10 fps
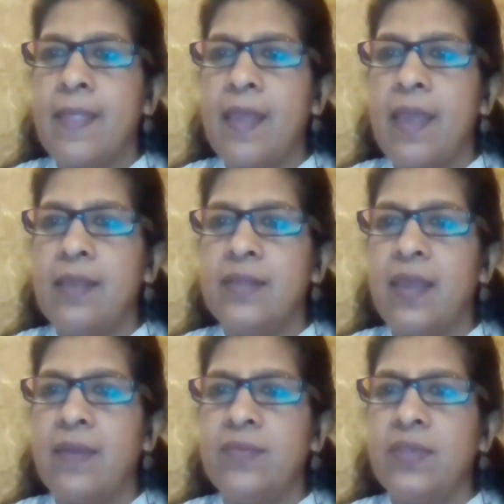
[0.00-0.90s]
As I
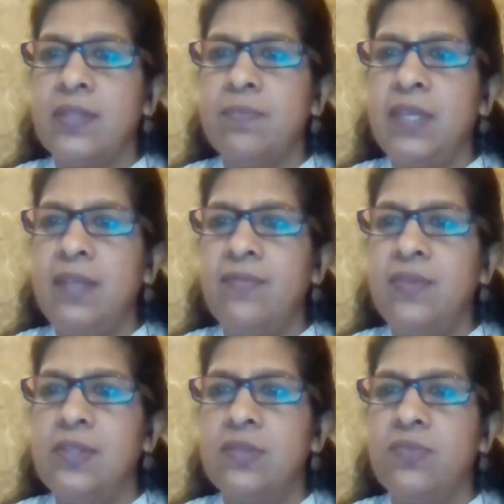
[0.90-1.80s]
have, there's many
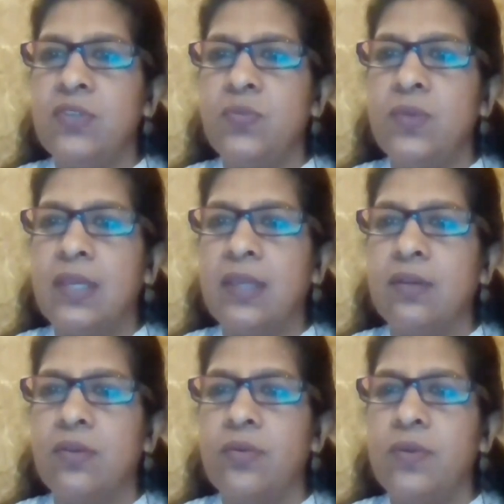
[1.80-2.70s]
fields in which we
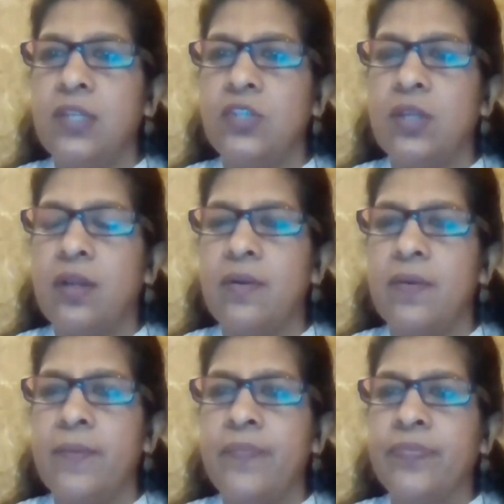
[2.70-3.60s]
can grow in HR.
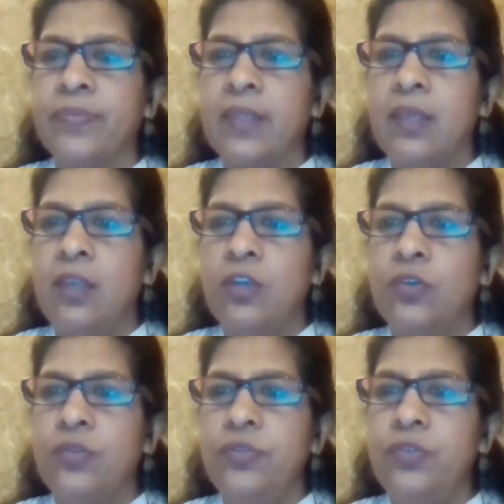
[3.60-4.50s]

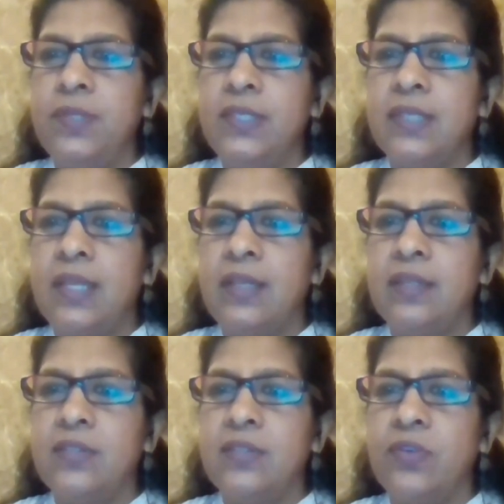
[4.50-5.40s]
Could you please tell us
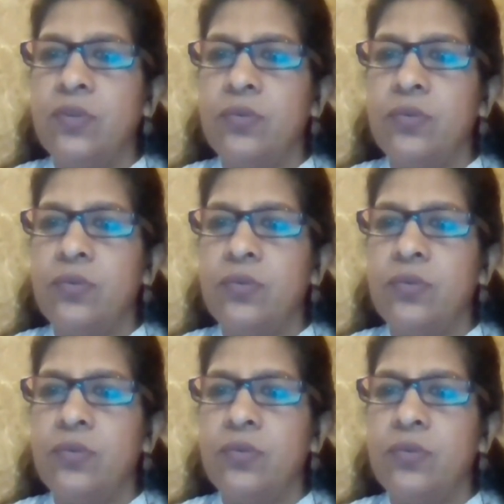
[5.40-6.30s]
few
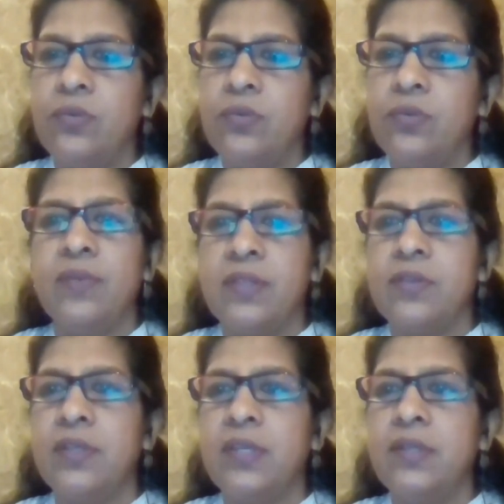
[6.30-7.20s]
brief eyes
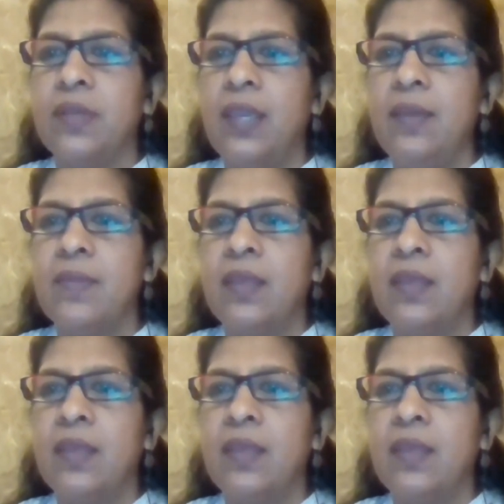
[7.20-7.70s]
on it, okay?